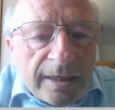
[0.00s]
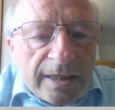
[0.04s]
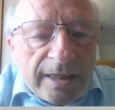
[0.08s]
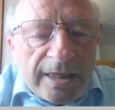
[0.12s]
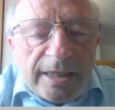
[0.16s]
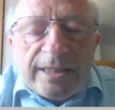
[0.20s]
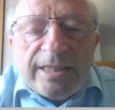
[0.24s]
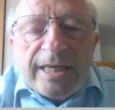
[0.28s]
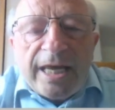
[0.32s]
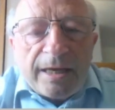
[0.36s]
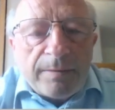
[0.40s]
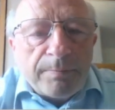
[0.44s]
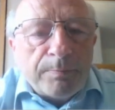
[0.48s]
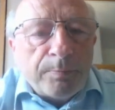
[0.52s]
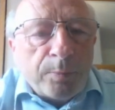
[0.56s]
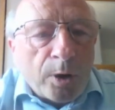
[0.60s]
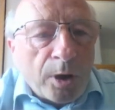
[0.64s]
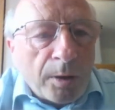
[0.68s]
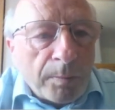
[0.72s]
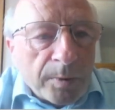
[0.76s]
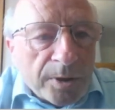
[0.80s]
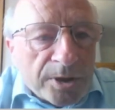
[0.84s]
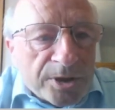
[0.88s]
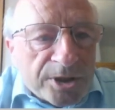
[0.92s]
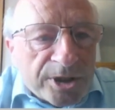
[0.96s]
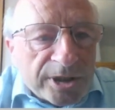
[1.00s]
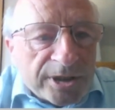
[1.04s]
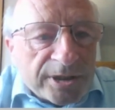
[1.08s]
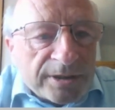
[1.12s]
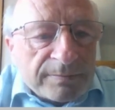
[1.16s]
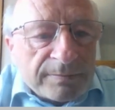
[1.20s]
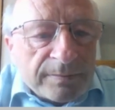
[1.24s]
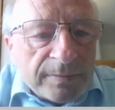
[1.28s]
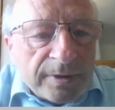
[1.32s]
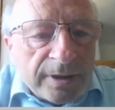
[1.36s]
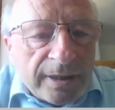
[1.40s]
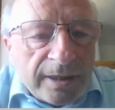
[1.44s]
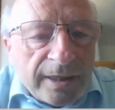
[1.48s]
You then publish it,
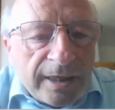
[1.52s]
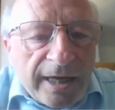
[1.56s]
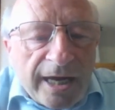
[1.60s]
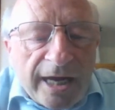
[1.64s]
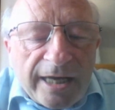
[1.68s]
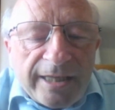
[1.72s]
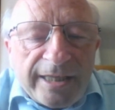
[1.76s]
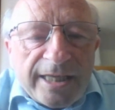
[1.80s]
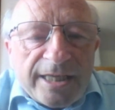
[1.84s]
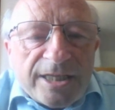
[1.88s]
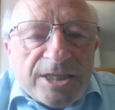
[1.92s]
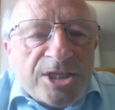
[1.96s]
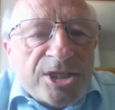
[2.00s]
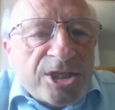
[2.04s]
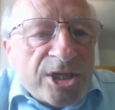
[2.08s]
and then